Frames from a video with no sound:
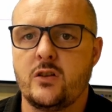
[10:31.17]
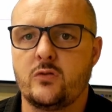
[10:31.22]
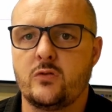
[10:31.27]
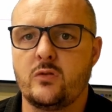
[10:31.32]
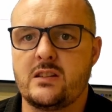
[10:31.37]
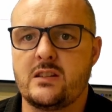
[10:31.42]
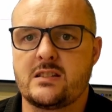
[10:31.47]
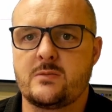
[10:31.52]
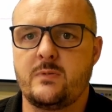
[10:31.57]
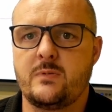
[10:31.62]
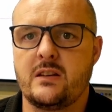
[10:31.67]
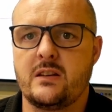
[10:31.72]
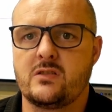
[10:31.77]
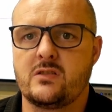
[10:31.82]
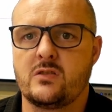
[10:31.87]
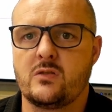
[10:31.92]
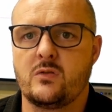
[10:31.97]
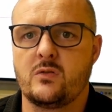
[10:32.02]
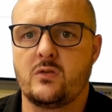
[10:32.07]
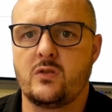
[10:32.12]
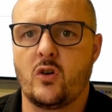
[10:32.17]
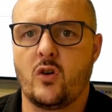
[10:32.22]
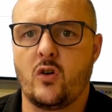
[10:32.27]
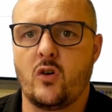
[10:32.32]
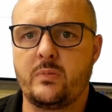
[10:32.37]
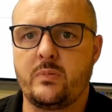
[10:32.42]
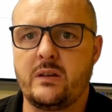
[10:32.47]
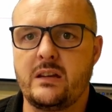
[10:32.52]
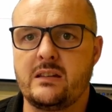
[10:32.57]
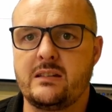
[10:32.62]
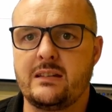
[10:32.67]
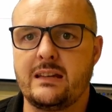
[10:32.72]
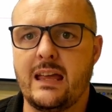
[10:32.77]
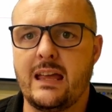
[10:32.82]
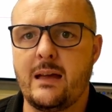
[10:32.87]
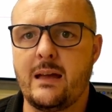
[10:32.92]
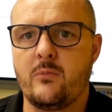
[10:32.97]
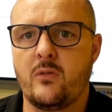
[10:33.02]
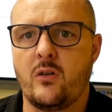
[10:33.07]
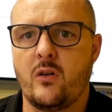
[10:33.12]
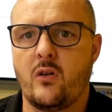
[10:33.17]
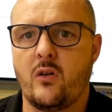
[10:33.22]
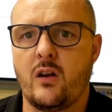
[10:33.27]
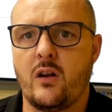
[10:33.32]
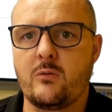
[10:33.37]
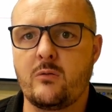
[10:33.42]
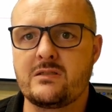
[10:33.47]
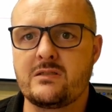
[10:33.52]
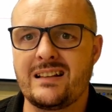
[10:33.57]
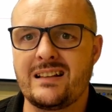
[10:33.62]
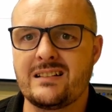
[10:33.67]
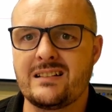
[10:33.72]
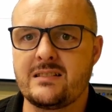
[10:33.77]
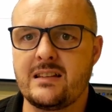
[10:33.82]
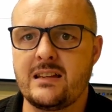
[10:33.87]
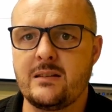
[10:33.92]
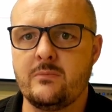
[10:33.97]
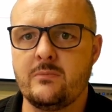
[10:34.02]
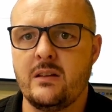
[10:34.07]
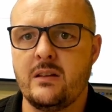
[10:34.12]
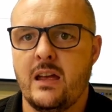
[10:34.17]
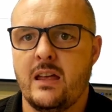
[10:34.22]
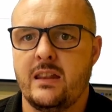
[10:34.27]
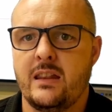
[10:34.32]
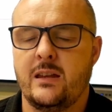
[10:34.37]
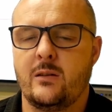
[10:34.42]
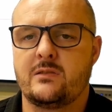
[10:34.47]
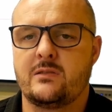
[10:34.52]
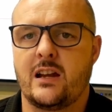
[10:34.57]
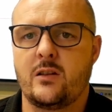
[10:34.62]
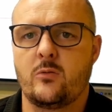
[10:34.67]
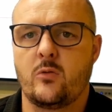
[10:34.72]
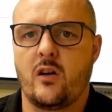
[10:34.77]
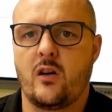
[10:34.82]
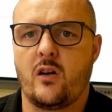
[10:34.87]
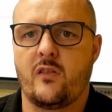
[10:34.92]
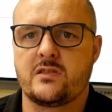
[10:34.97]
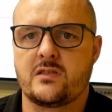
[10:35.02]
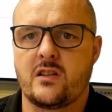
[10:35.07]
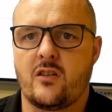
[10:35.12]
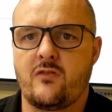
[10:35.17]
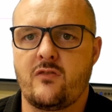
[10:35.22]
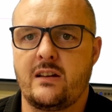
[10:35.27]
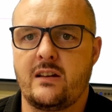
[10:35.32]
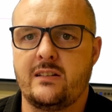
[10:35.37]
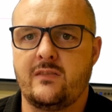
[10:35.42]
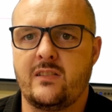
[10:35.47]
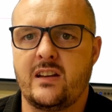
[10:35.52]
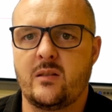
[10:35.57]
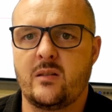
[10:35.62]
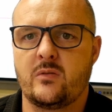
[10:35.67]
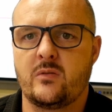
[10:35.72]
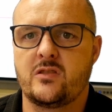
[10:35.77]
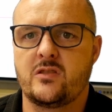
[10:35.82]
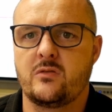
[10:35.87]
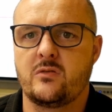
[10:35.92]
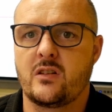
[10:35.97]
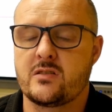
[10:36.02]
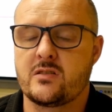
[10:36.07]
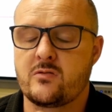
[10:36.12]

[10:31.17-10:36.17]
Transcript: You do need to speak to your BDM or our sales team. They'll tell you what offers are readily available to you.